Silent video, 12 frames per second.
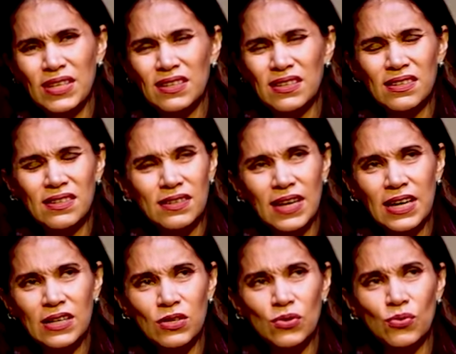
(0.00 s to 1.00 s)
We
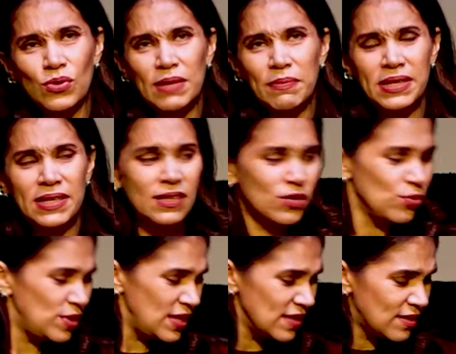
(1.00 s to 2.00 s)
tend to limit it
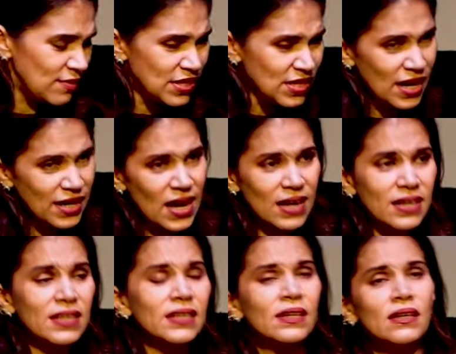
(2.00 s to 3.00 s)
to things which are
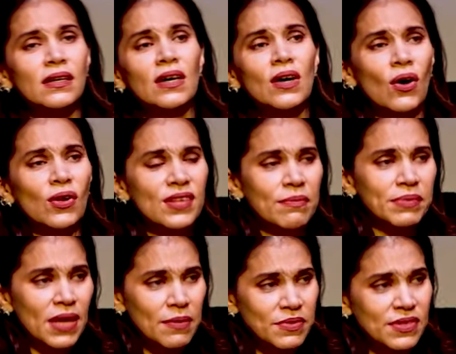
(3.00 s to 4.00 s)
done here, or
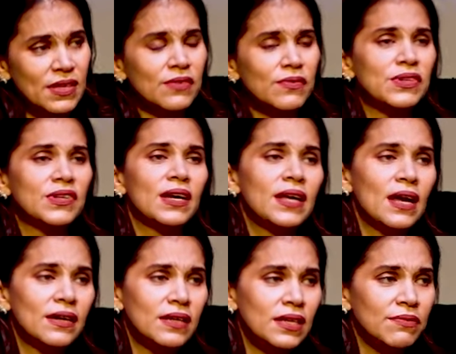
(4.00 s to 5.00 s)
sometimes things which are
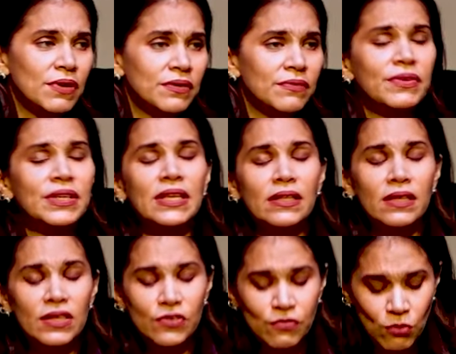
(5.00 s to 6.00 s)
done even within
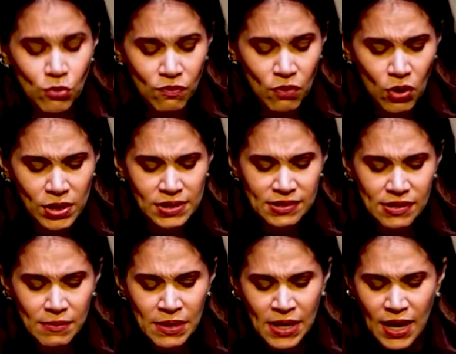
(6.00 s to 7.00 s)
these four
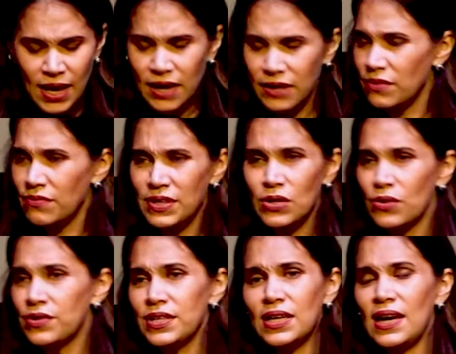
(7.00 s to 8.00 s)
walls. And we
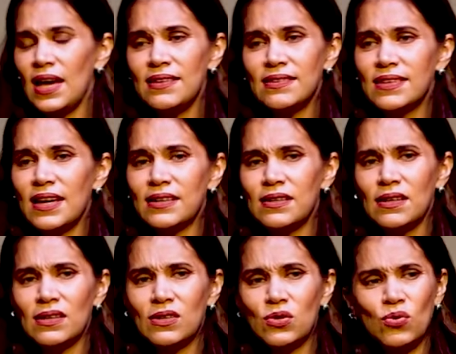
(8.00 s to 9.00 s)
don't realize that
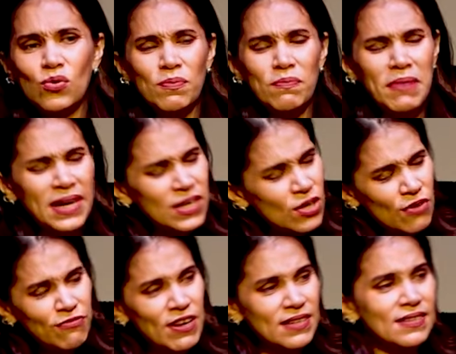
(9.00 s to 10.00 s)
to many
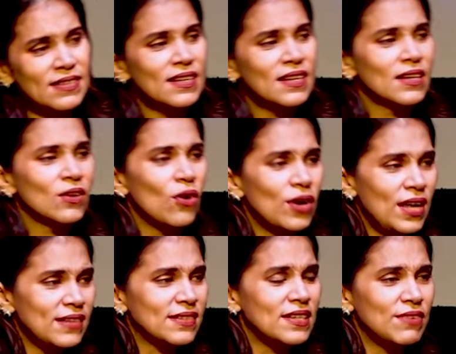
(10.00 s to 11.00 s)
of us, God
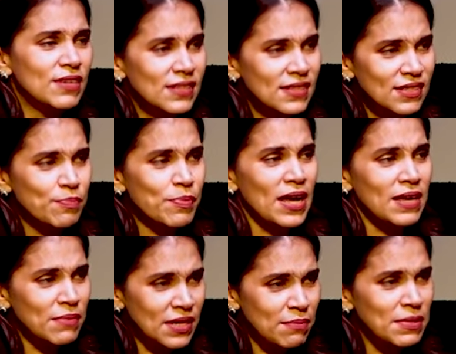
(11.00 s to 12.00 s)
has given this
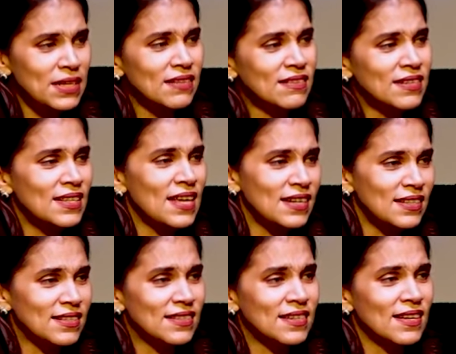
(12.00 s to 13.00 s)
primary ministry that
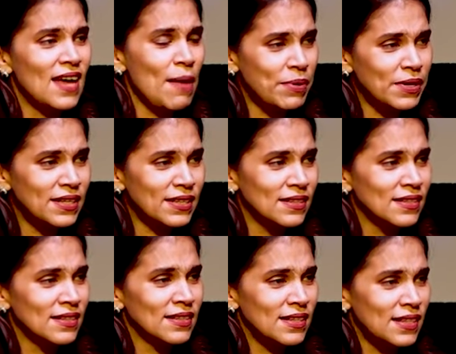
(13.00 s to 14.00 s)
is happening
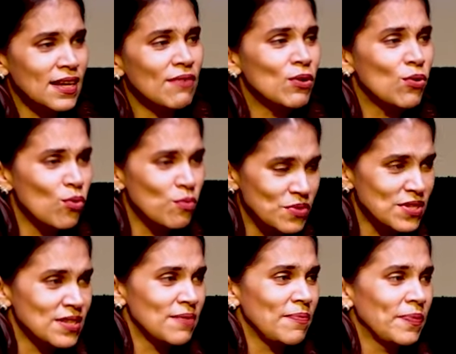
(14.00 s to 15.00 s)
in our
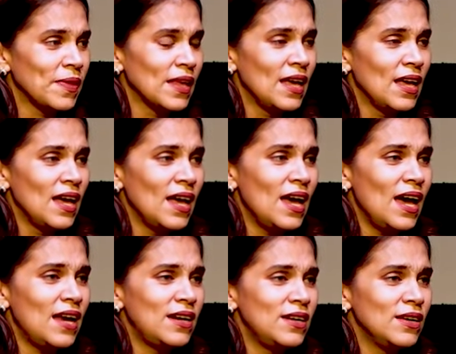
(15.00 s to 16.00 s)
homes.
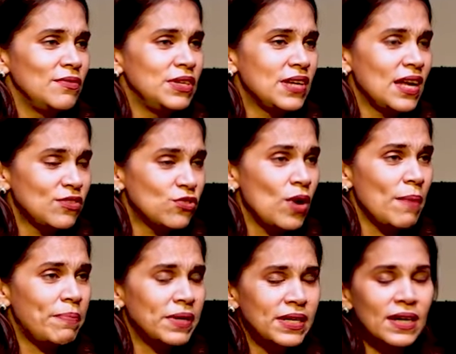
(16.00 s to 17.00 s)
and which has to
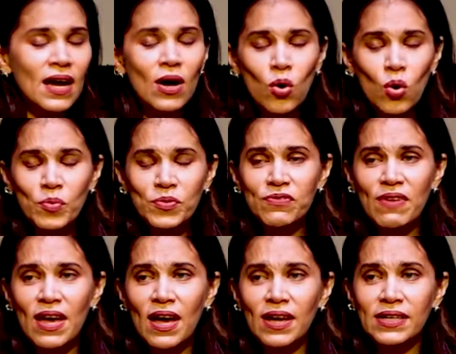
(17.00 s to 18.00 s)
happen in our homes,
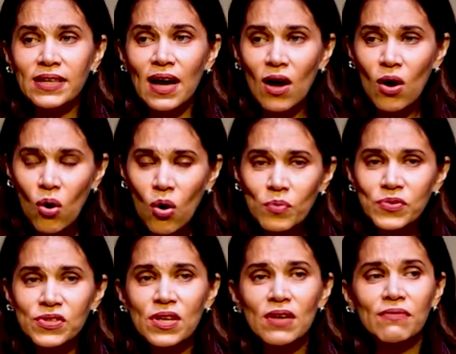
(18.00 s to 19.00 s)
where in our
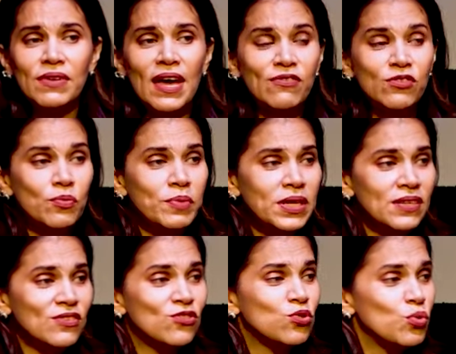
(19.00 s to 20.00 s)
homes we have to
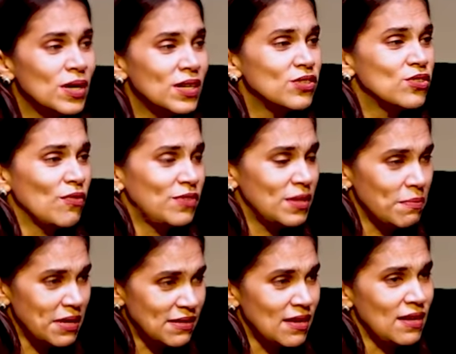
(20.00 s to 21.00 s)
be stewards of the
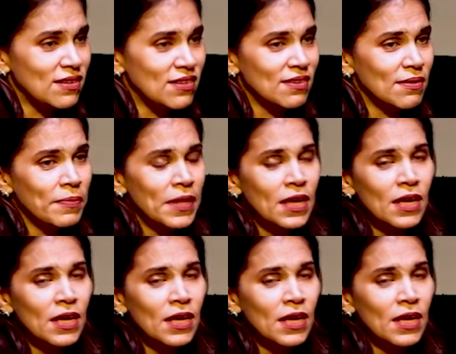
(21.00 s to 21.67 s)
message.